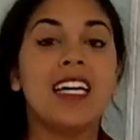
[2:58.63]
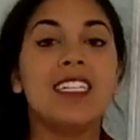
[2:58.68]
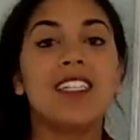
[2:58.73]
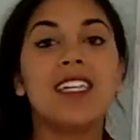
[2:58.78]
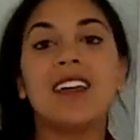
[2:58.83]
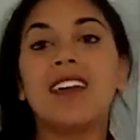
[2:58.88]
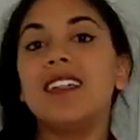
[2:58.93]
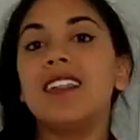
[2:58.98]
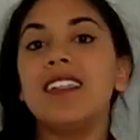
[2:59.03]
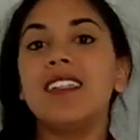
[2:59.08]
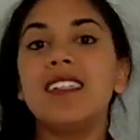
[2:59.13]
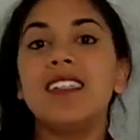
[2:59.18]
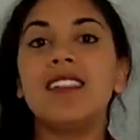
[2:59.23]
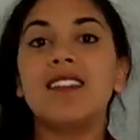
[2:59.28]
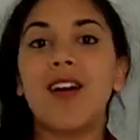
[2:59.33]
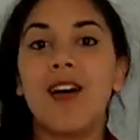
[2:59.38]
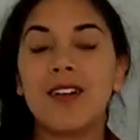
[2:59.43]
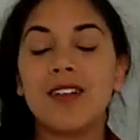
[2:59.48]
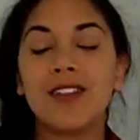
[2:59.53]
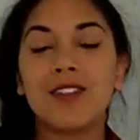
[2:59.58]
Serindë
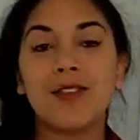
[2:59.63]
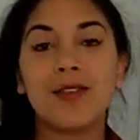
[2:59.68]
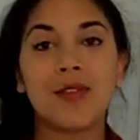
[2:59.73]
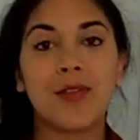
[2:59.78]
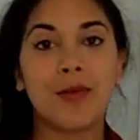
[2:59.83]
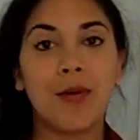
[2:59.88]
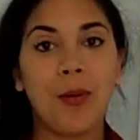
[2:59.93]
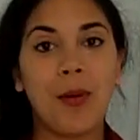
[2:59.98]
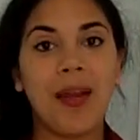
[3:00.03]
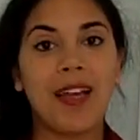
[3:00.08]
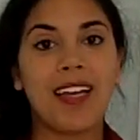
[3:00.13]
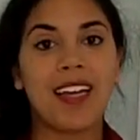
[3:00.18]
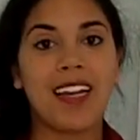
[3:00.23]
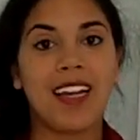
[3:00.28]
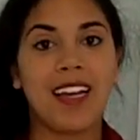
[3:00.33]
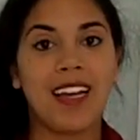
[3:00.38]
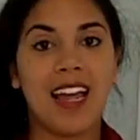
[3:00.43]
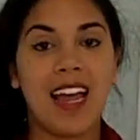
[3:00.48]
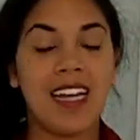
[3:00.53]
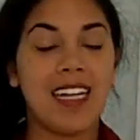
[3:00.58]
is also throwing
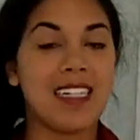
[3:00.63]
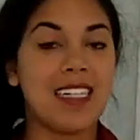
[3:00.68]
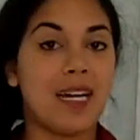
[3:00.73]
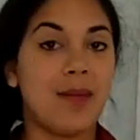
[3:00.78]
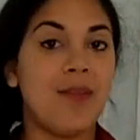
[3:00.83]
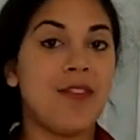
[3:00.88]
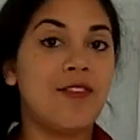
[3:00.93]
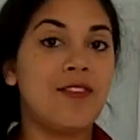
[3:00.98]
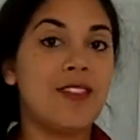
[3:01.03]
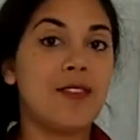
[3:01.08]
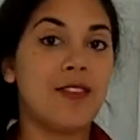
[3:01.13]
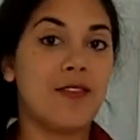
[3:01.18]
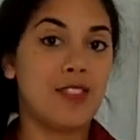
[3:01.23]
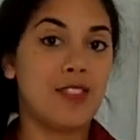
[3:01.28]
in any type of